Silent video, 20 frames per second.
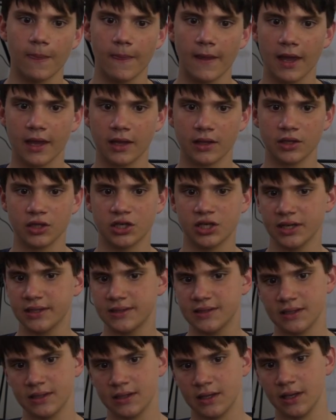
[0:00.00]
And
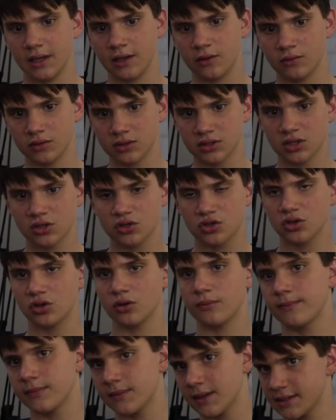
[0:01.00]
GT equals
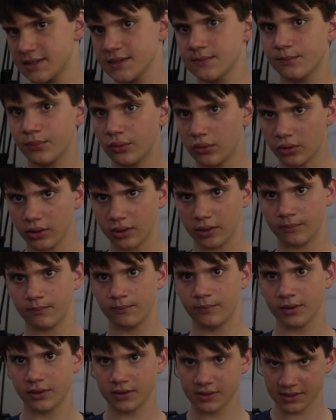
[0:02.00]
2. That's important,
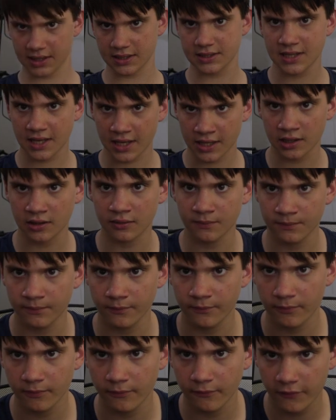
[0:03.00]
because that's how you
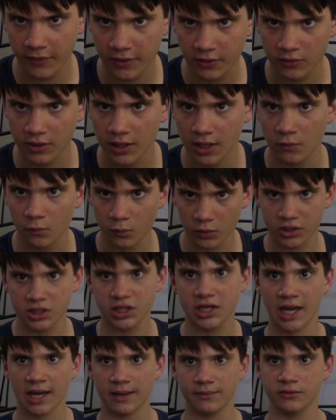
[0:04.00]
figure out which
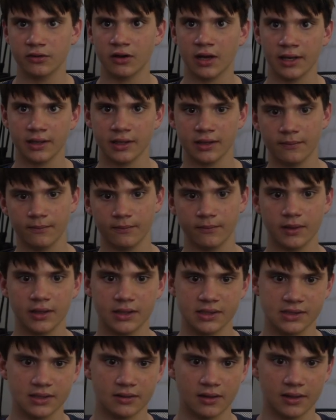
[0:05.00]
game type
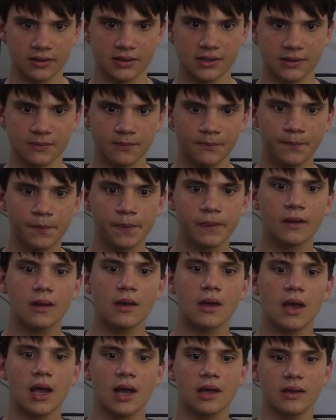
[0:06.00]
is selected.
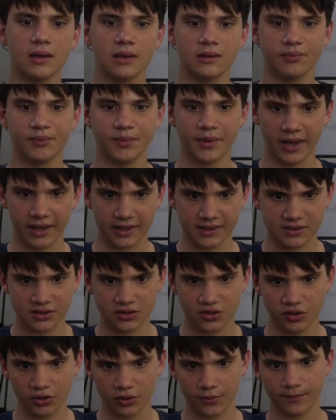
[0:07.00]
And then case
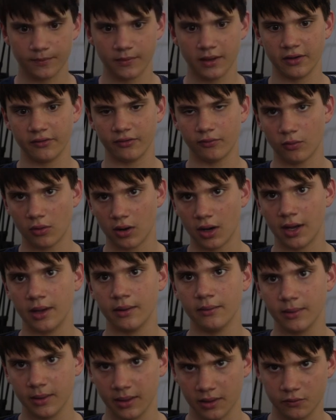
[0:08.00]
2, if y
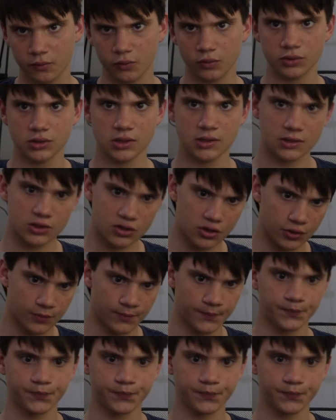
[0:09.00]
equals 2.